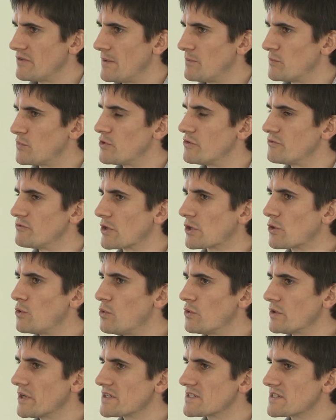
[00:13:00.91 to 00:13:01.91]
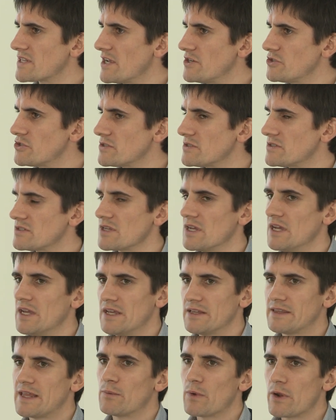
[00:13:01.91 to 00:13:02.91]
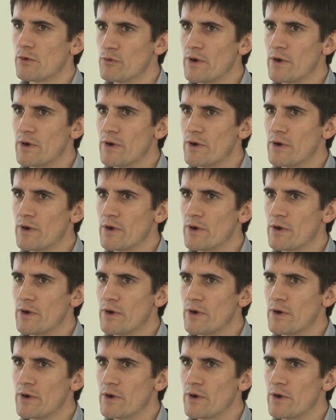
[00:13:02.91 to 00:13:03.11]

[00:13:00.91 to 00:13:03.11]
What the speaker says: number of recording stations that we